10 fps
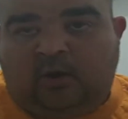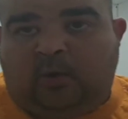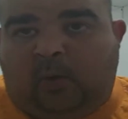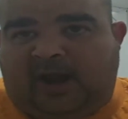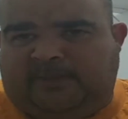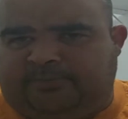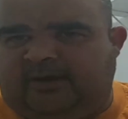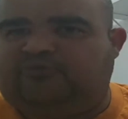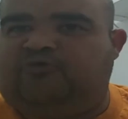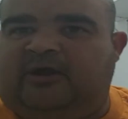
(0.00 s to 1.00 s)
Why they
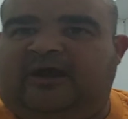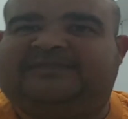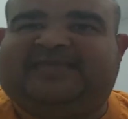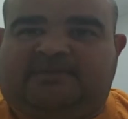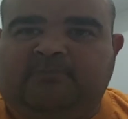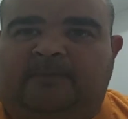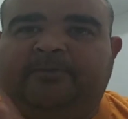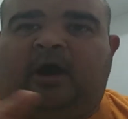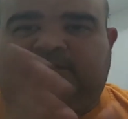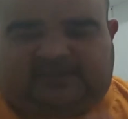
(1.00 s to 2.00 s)
pairing doing a team up
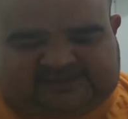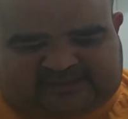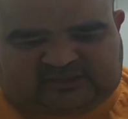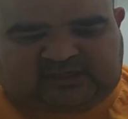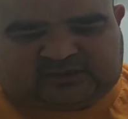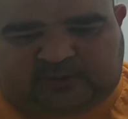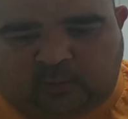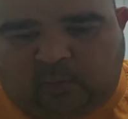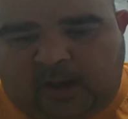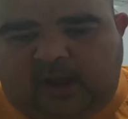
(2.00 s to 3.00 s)
on the second Doctor Strange?
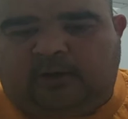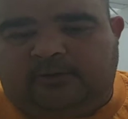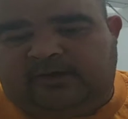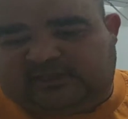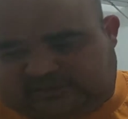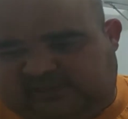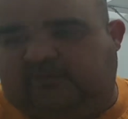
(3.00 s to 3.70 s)
Well, here's the thing.